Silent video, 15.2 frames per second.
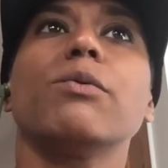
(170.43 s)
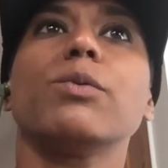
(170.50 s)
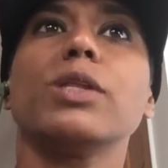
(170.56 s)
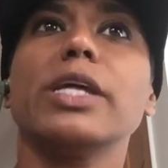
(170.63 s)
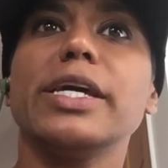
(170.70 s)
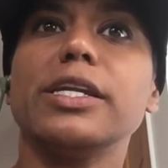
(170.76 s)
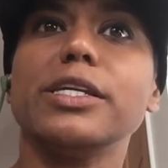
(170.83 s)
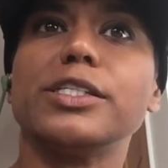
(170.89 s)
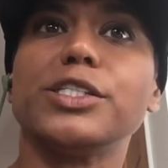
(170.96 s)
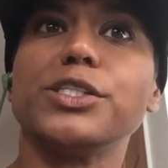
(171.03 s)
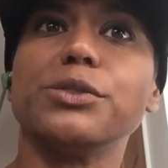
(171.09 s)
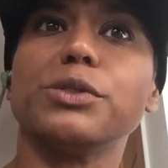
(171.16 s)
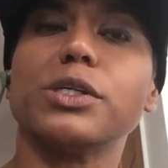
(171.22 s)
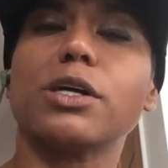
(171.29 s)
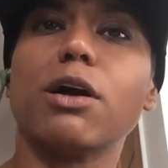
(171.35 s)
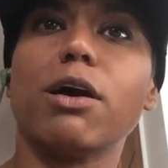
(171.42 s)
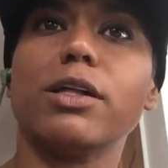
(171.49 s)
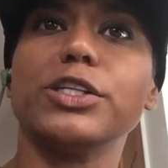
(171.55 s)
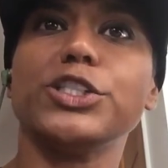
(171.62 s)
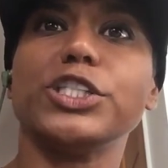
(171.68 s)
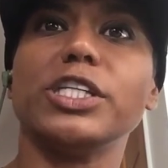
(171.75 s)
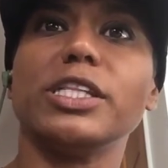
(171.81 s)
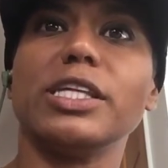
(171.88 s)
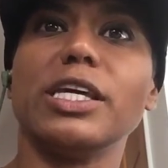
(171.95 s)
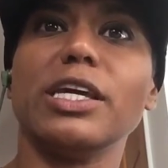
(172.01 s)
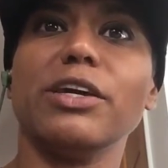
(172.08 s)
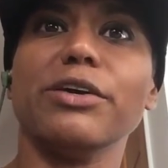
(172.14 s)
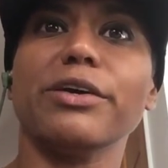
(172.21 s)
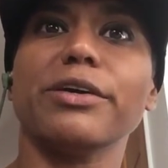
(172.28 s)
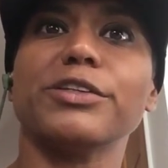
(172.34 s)
related to the collagen in
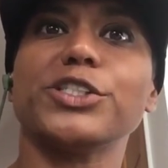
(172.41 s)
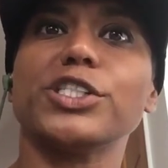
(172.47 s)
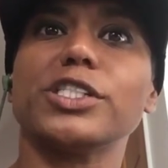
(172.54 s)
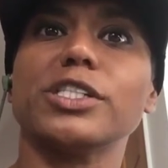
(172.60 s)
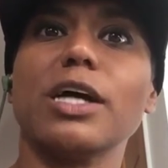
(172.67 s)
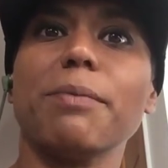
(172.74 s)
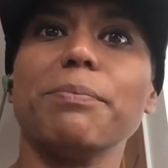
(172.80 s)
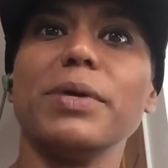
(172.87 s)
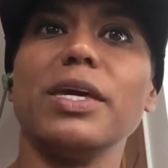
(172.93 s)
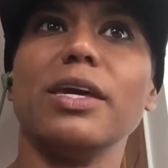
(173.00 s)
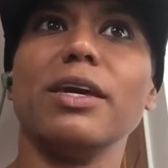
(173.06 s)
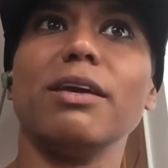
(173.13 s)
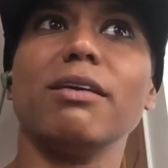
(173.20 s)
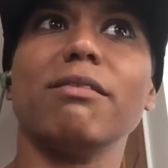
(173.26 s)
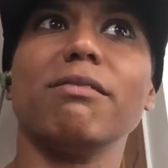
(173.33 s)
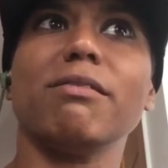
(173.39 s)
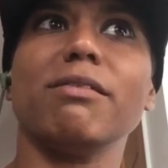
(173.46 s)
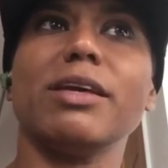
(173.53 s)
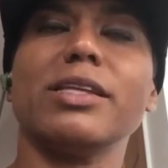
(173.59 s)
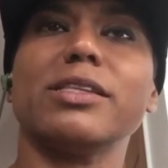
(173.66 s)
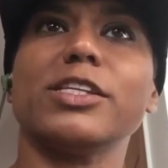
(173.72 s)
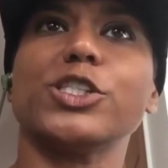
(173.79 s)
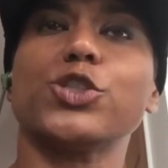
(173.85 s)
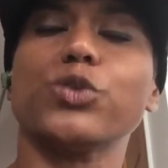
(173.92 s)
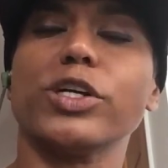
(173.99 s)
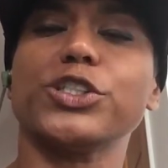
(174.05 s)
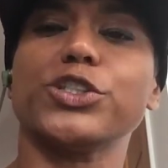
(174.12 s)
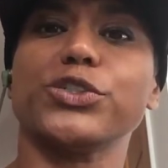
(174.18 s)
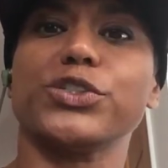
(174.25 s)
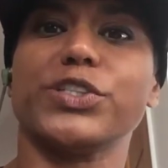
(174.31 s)
the ear just not the
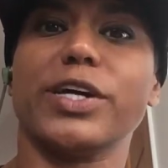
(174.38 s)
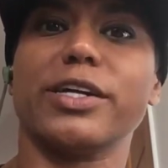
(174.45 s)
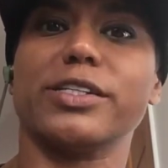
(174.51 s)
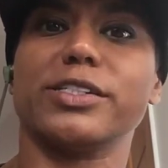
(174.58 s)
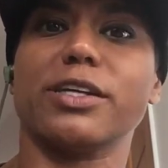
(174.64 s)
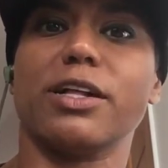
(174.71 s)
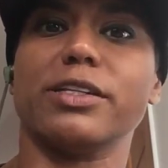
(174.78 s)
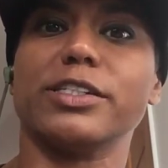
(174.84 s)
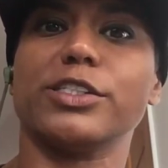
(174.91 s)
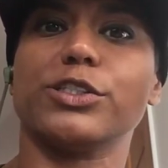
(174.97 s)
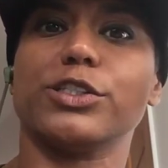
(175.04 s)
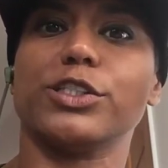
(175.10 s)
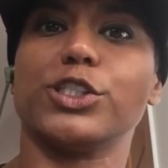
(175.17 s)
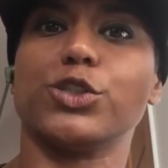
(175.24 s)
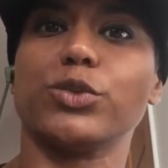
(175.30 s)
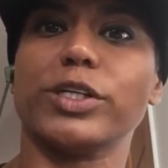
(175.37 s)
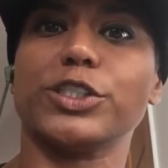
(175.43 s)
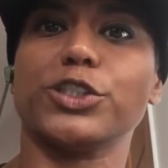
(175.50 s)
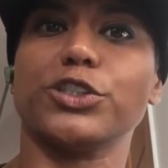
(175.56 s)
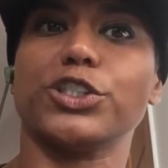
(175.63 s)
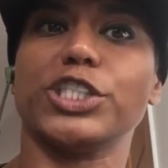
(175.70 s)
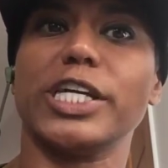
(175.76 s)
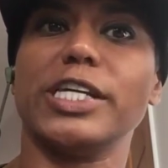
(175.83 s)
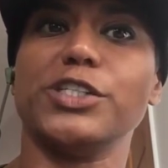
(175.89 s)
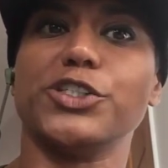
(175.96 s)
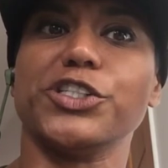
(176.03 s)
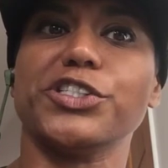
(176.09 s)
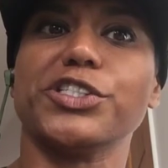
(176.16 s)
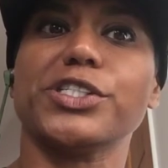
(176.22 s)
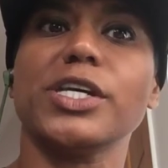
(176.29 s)
structure is not as solid, so the structure
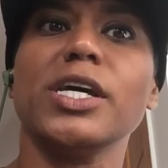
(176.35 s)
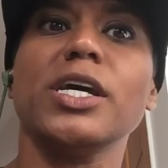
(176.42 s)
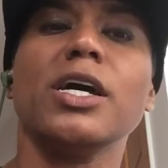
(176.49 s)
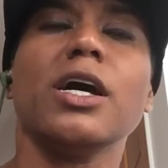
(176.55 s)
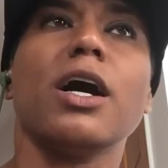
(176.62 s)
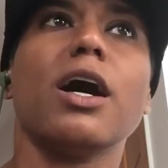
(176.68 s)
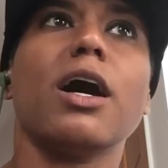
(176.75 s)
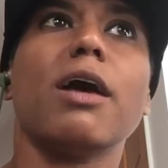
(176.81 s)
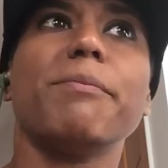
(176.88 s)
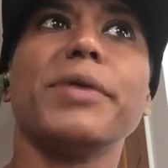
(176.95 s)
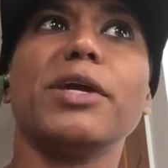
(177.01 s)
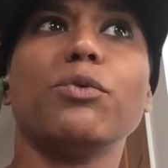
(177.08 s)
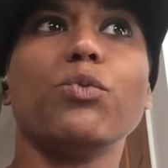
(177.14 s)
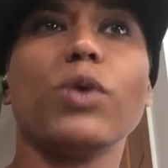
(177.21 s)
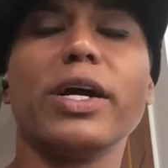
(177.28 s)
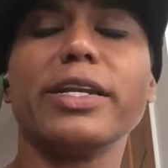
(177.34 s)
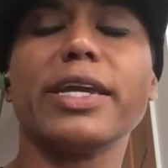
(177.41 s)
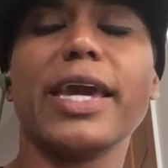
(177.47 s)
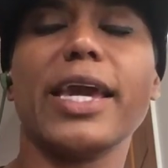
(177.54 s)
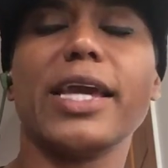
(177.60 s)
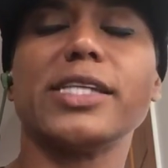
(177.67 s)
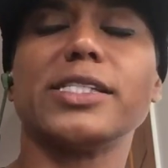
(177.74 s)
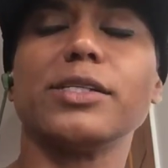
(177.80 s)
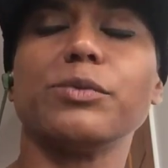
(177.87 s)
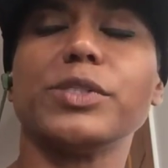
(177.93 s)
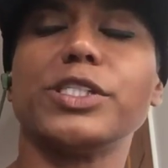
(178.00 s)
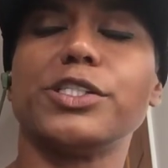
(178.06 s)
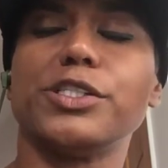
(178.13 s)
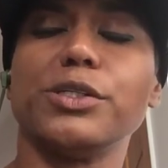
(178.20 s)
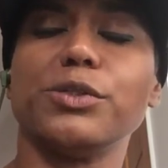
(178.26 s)
changes. In one case, it
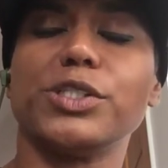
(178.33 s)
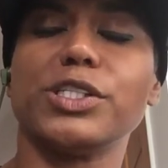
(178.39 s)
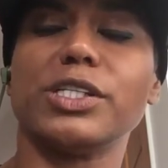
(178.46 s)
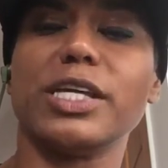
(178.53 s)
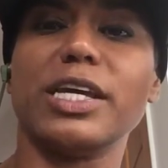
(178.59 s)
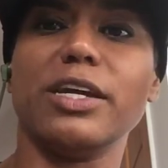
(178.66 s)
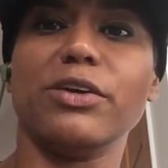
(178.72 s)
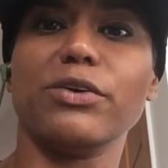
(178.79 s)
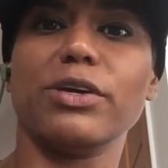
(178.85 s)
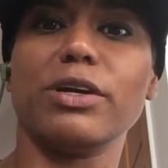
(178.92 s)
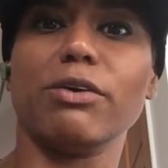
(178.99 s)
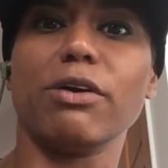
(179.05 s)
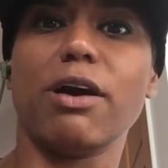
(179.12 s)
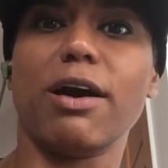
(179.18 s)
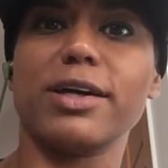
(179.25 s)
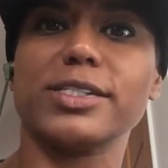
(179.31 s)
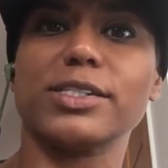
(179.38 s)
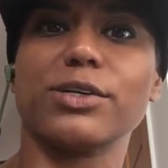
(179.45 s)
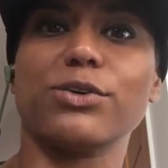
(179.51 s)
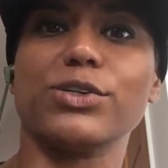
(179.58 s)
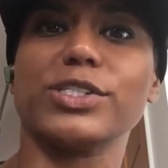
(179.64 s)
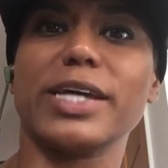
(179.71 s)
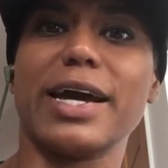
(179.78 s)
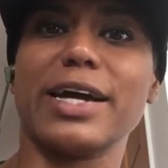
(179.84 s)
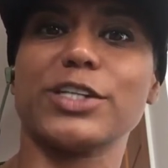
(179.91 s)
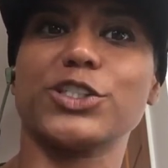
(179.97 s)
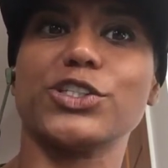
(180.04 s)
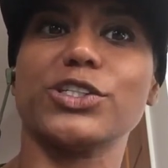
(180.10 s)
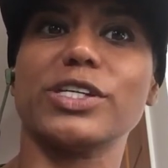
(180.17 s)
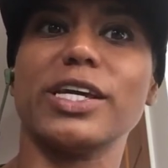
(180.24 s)
was due to the inner ear ossicles,
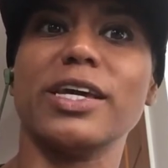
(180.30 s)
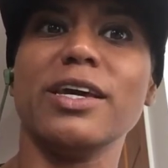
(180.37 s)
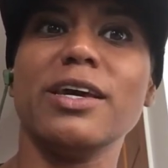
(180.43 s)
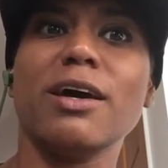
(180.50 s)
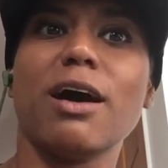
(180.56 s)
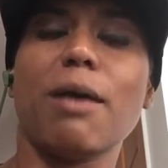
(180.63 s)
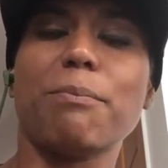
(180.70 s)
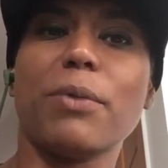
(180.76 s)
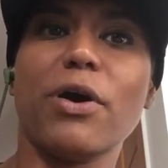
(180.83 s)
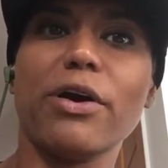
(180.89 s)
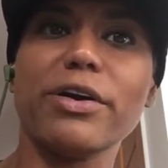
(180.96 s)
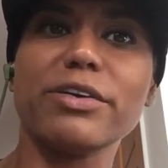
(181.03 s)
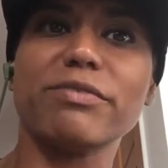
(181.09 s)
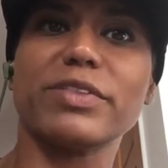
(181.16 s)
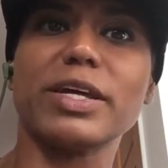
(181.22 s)
actually a part